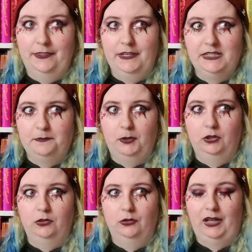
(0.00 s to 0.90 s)
this
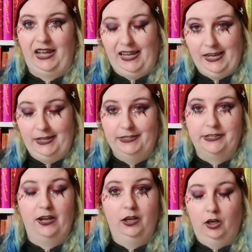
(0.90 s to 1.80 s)
book
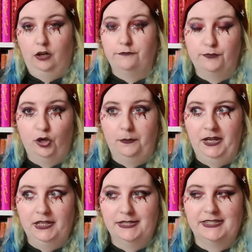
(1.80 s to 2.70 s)
had a lot of
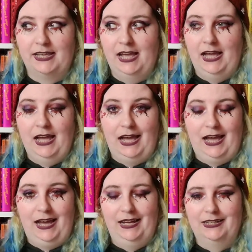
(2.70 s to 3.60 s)
promise,
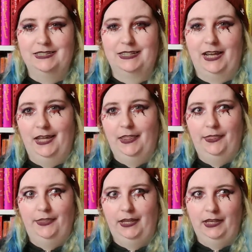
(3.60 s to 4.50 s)
and I
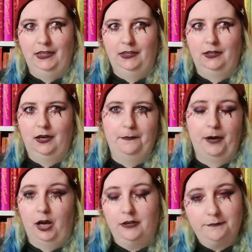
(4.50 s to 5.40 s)
think
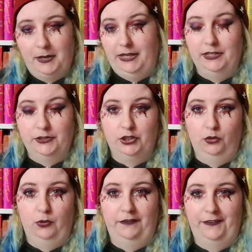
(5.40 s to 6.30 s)
part of my
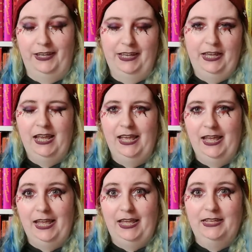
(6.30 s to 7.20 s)
issue with it
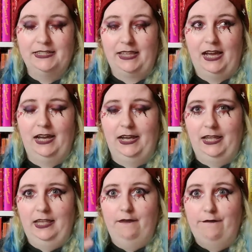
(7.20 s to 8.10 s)
is that
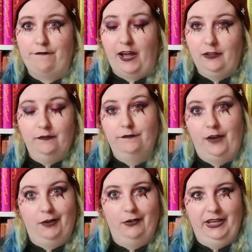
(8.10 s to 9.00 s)
it felt
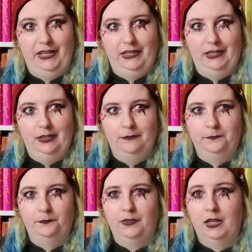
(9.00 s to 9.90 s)
very
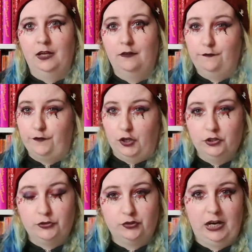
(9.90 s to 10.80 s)

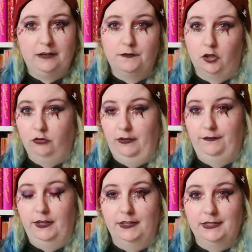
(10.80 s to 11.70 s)
first draft or
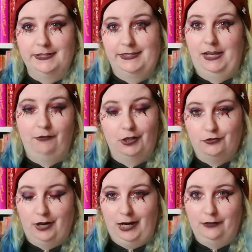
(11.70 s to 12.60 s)
even zero
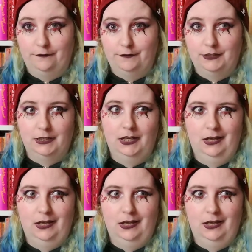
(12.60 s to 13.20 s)
draft.